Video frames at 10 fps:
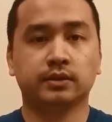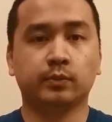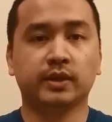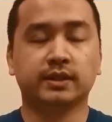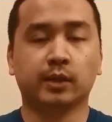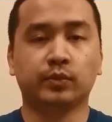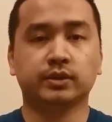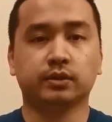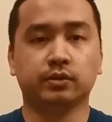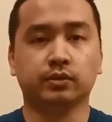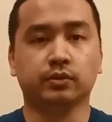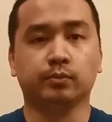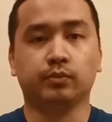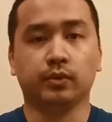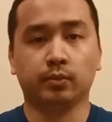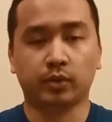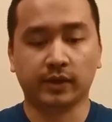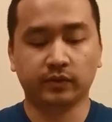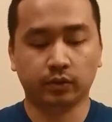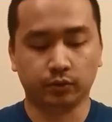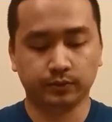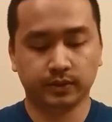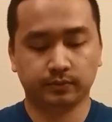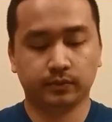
Some examples include private homes,